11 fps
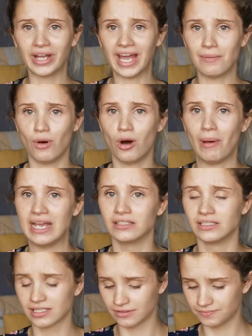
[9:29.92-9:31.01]
We're getting more
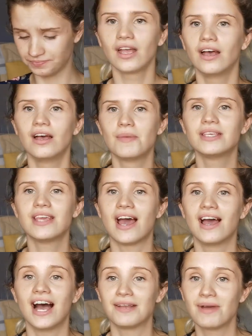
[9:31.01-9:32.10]
bagels.
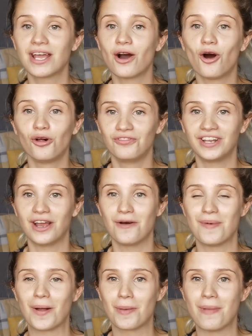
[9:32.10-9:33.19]
Yeah, I'd make a whole video
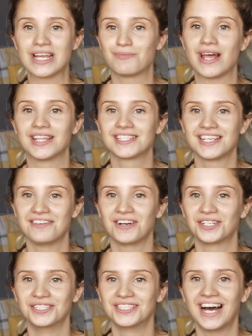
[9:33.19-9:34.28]
about the mesh pants if I
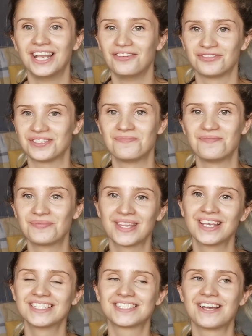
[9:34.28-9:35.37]
could. I loved them.
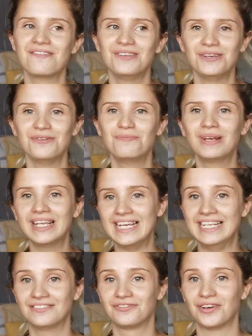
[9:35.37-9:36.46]
So you
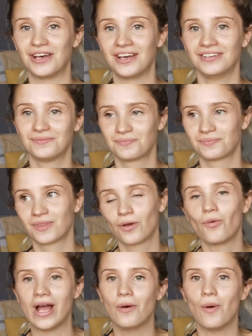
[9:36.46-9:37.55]
bleed for
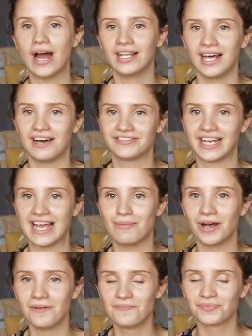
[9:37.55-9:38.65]
quite a while after
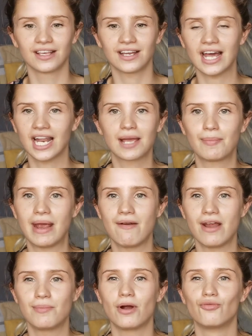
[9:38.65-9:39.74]
labour. Kind of like a
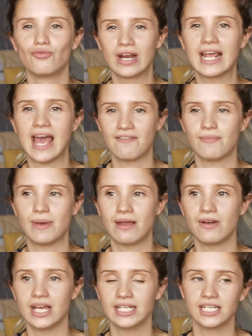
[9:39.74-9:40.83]
period, but a really heavy
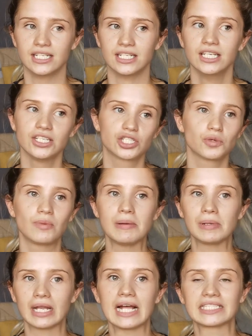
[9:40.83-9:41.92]
period. And some
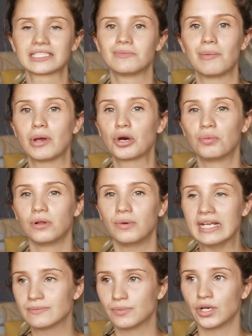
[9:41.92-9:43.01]
people it lasts maybe a couple of
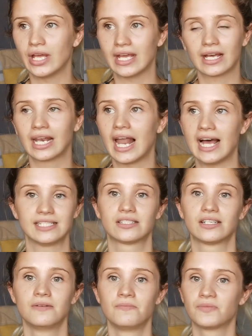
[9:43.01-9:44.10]
weeks, but it can
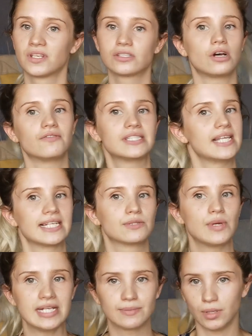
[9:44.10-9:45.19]
last sort of 6
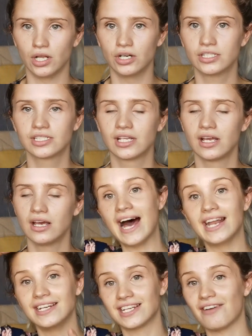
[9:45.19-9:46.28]
weeks plus.
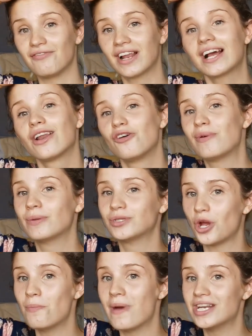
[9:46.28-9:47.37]
And I feel like a lot of people
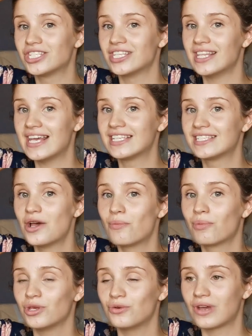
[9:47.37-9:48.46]
don't mention this,
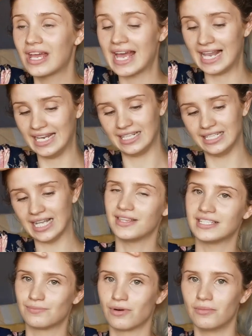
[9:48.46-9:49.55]
but you can get little,
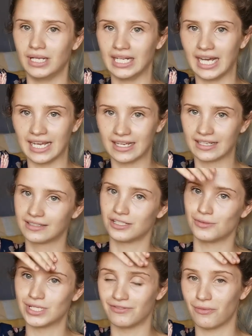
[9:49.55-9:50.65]
this is probably like too
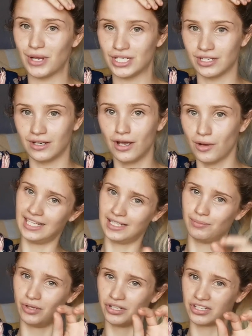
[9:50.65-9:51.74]
much information, little
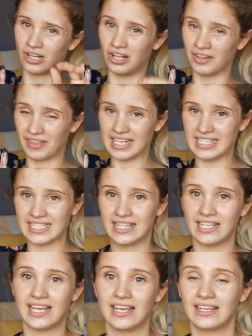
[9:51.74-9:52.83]
blood clot things
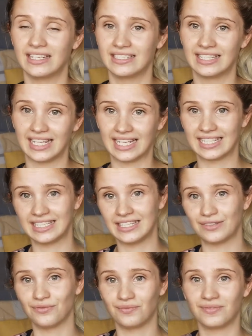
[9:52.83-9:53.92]
in it, and like you
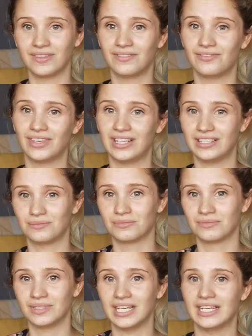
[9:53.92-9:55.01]
can feel them